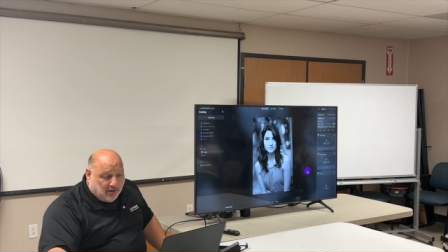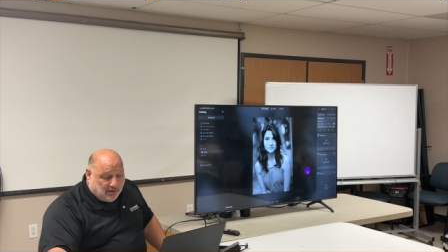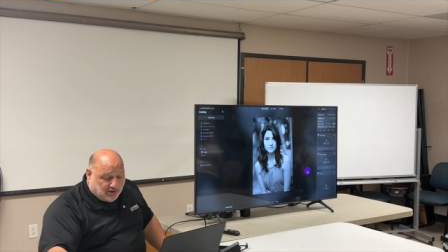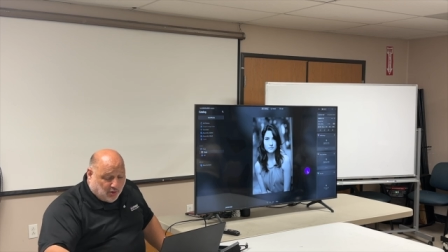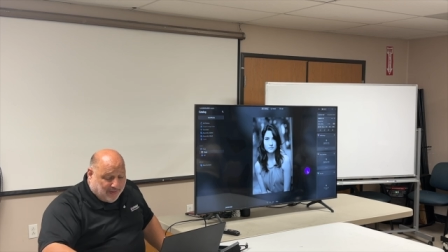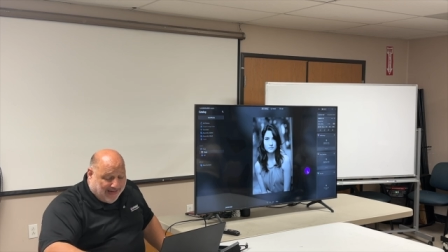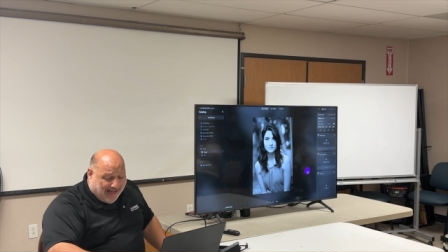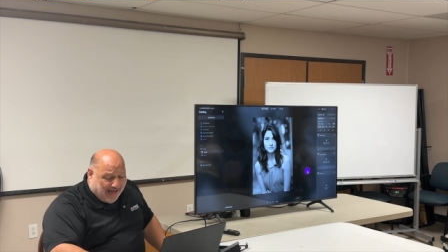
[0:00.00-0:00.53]

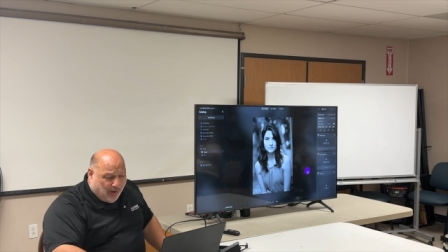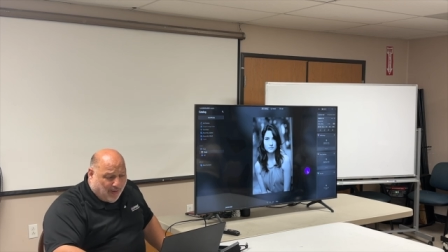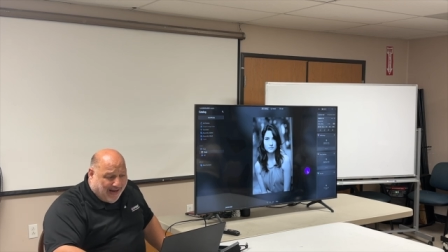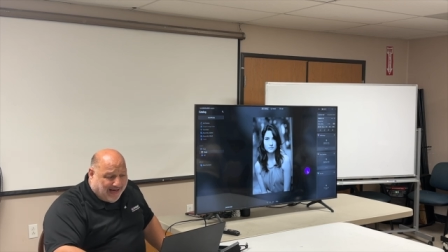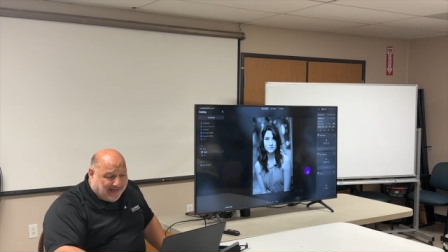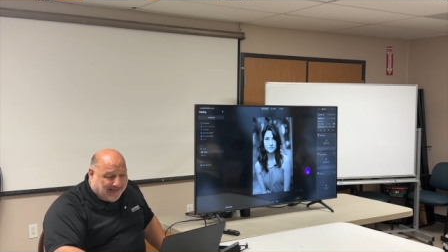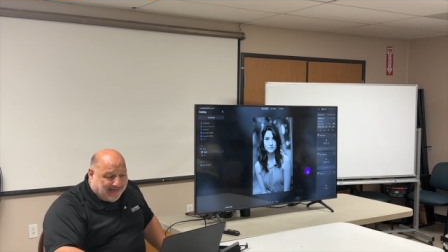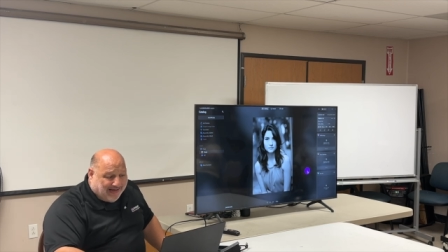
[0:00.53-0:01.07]
So now
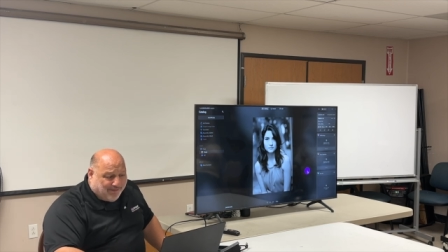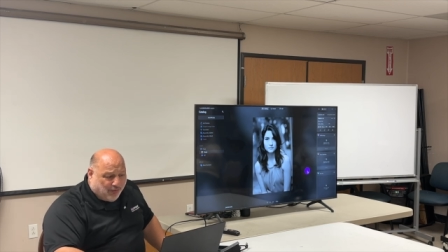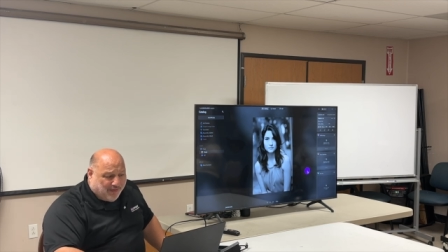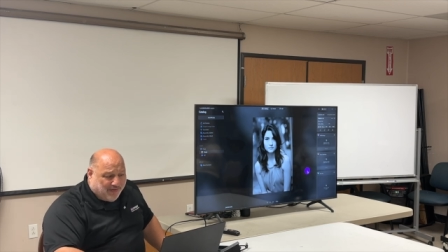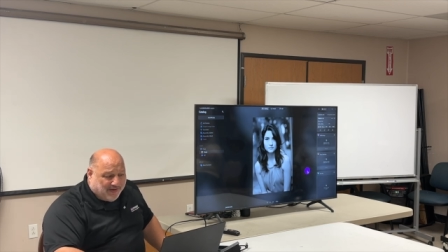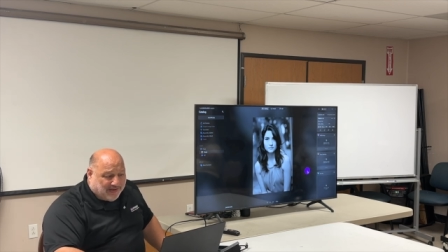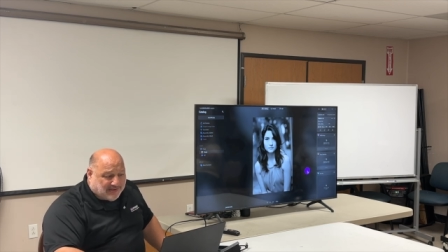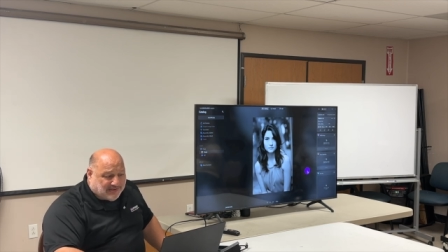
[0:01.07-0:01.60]
I could give her
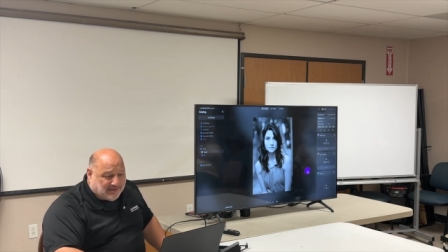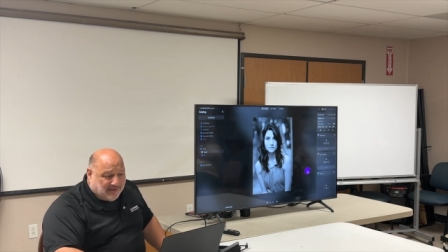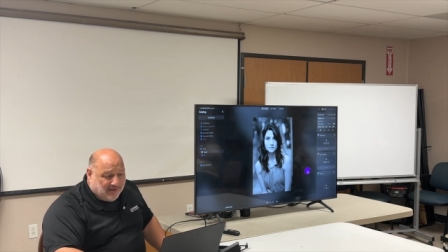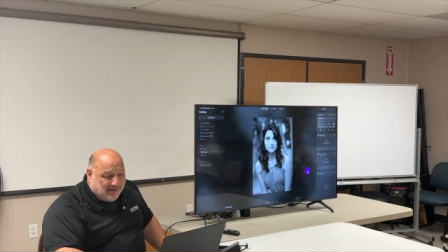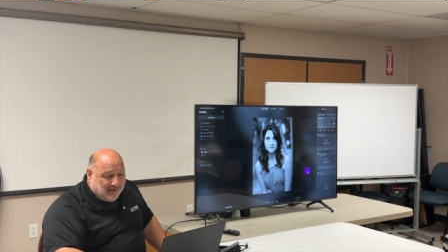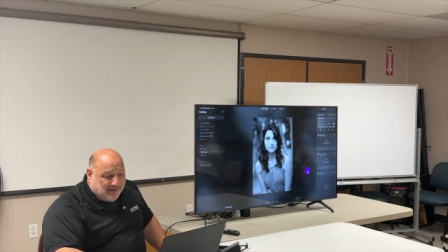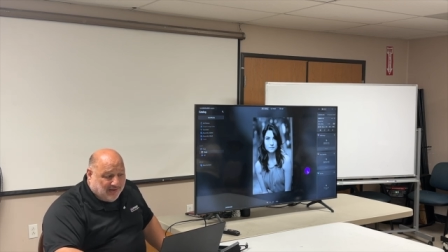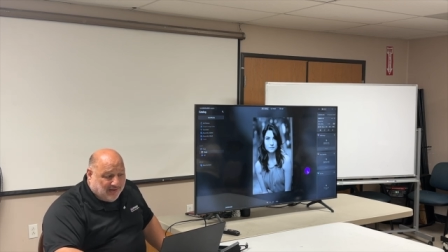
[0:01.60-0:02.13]
this
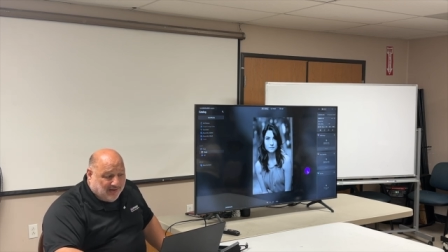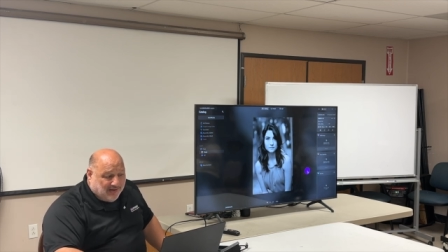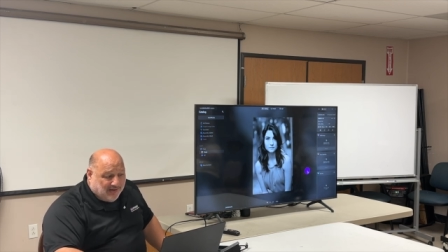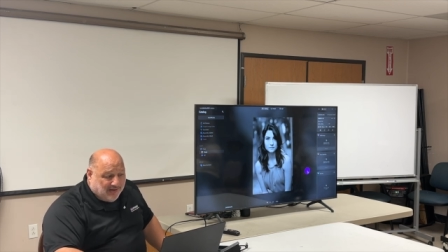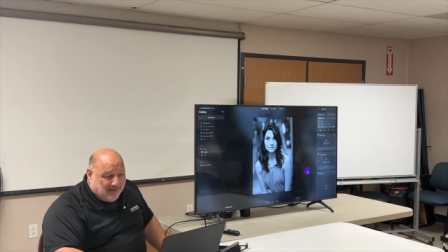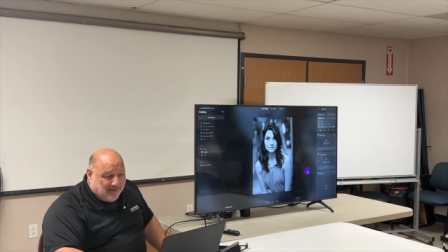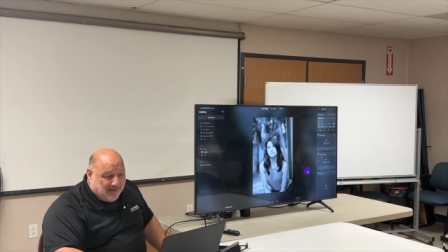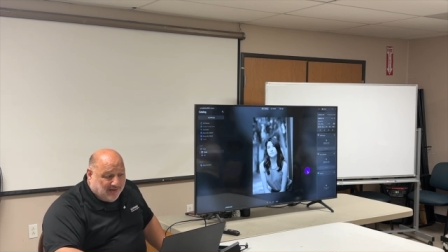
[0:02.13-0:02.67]

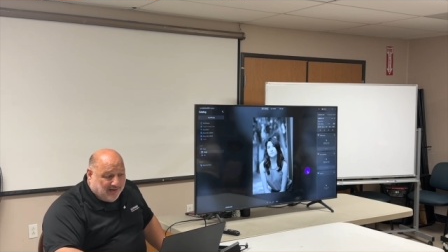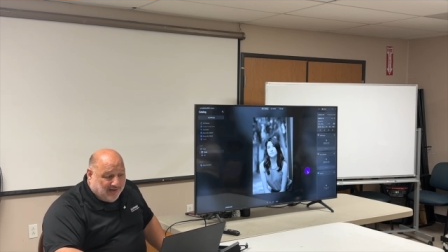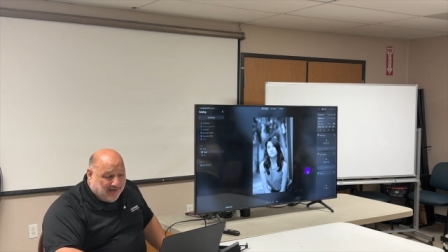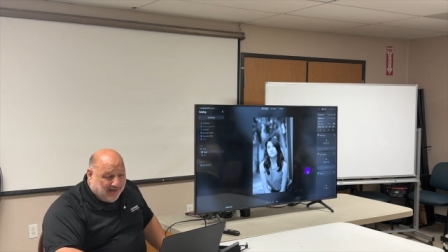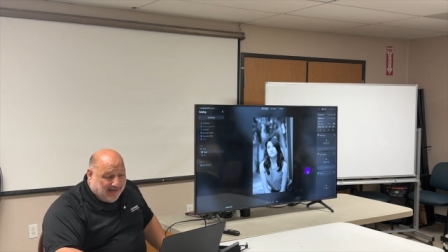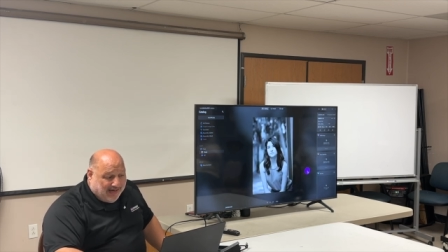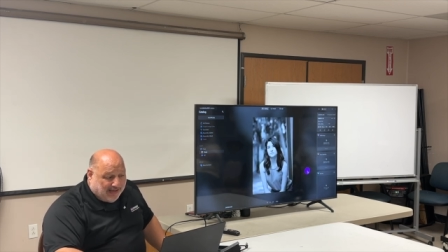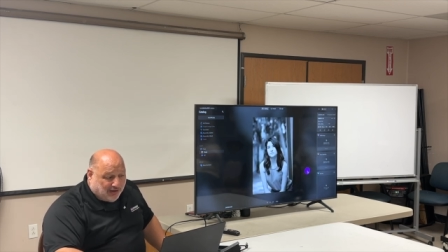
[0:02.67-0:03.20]

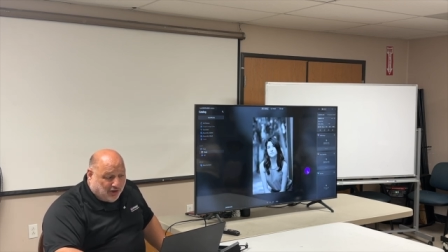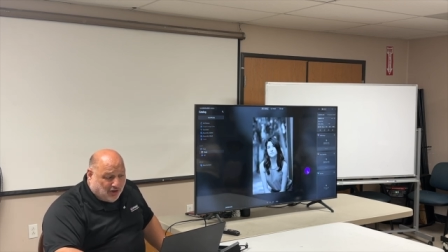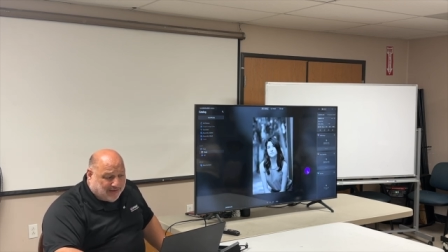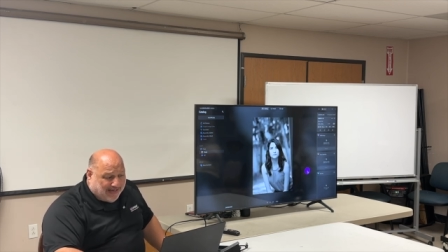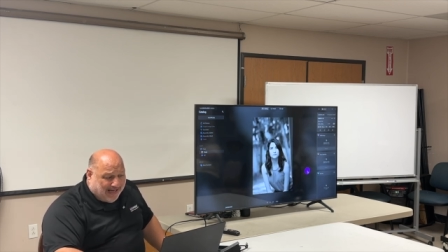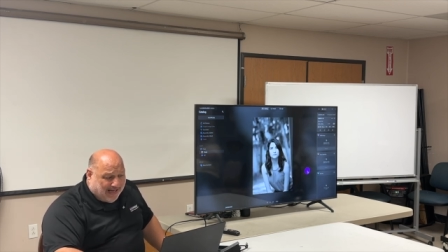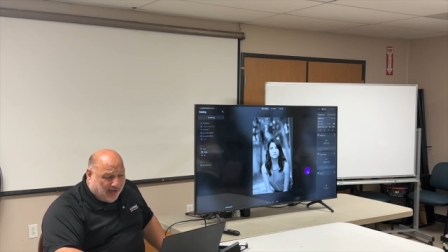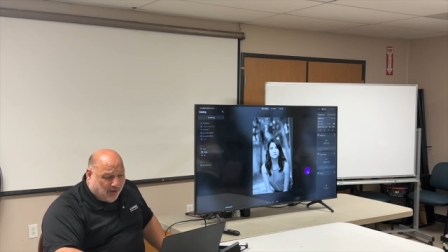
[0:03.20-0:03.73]
and look
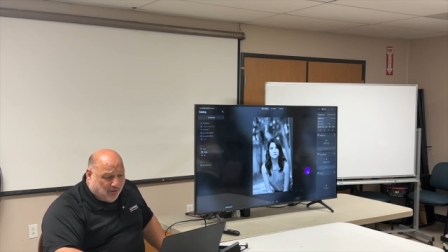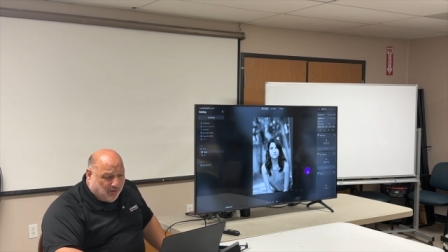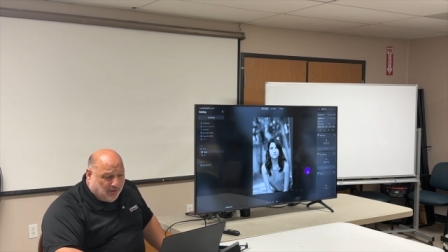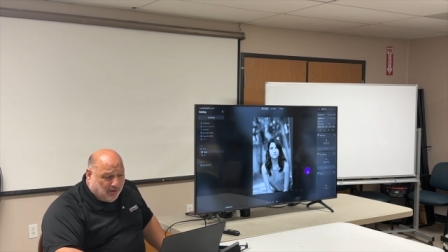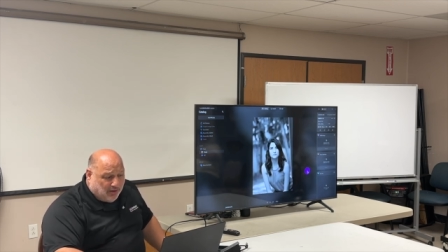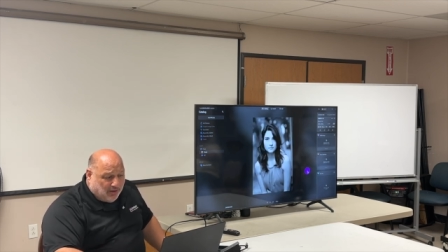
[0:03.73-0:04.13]
how